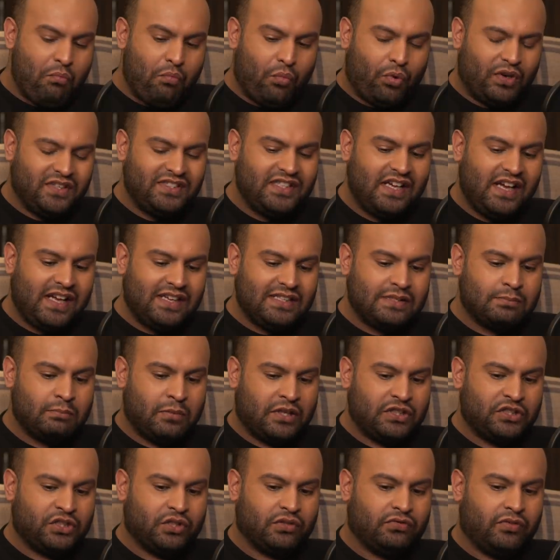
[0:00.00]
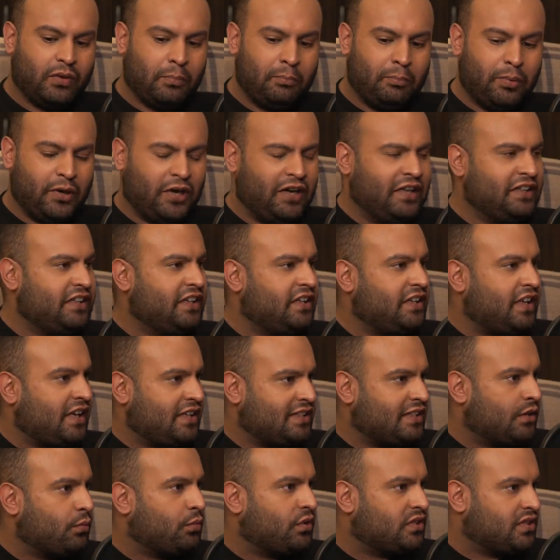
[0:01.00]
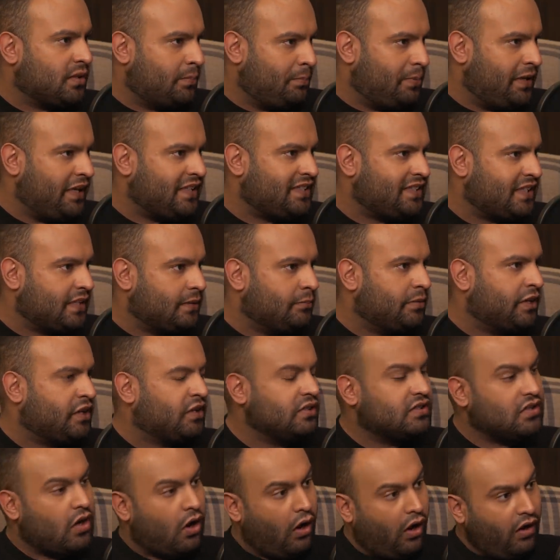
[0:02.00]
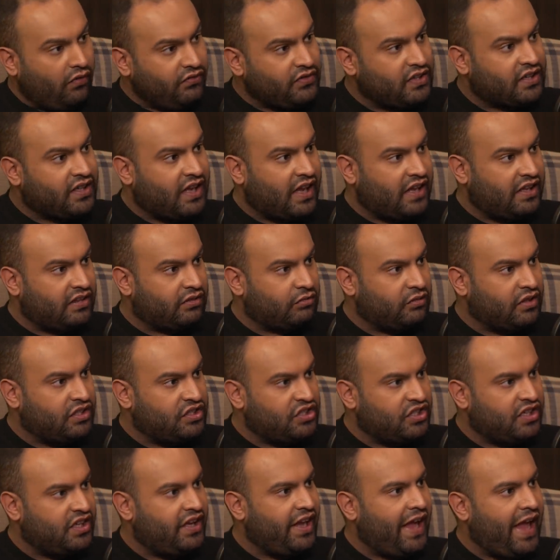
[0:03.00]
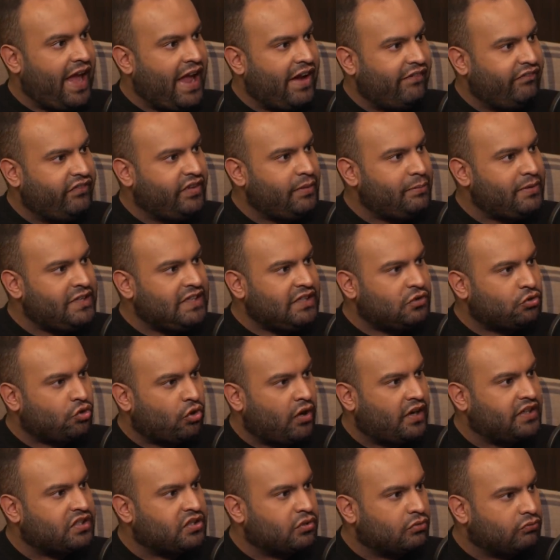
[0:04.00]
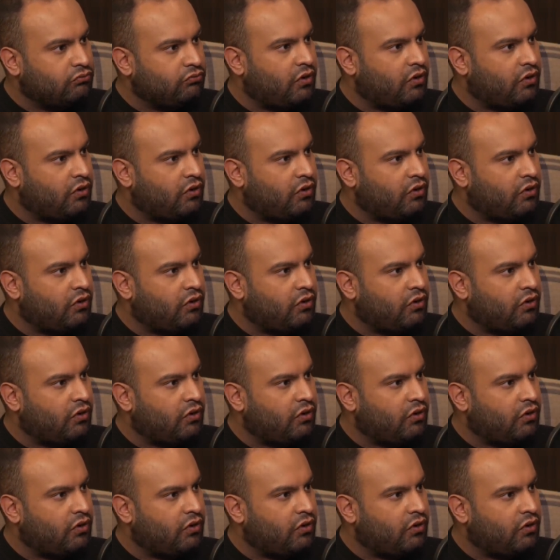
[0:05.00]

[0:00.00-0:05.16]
And was it as much of a burden as it was a blessing? Because after K3G, everybody tried to